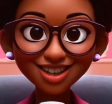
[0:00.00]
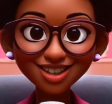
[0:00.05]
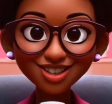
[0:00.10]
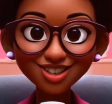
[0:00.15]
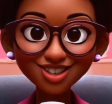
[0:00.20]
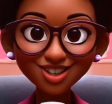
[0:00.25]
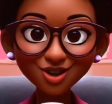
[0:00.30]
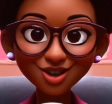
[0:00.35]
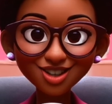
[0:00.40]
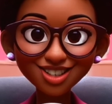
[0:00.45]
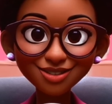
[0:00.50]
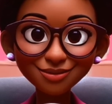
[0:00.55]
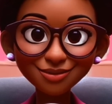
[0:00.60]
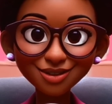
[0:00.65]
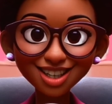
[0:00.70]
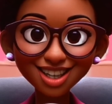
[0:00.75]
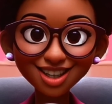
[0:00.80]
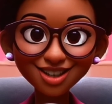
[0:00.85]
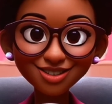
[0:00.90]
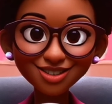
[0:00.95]
and enjoys
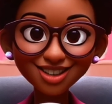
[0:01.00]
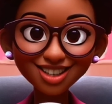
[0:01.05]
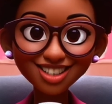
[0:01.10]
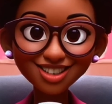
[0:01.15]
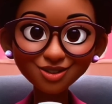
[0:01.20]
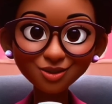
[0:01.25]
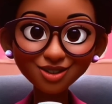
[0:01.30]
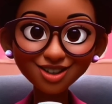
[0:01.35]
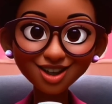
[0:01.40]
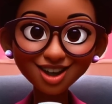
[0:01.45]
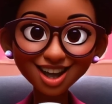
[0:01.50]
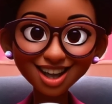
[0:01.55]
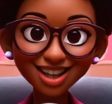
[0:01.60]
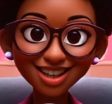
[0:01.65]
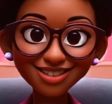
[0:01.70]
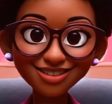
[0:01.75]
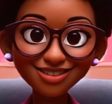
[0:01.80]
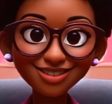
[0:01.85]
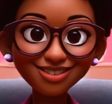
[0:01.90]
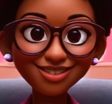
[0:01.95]
making things with her
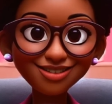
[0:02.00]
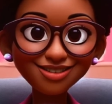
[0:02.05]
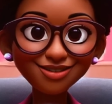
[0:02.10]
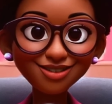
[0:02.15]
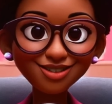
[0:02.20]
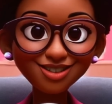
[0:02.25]
hands.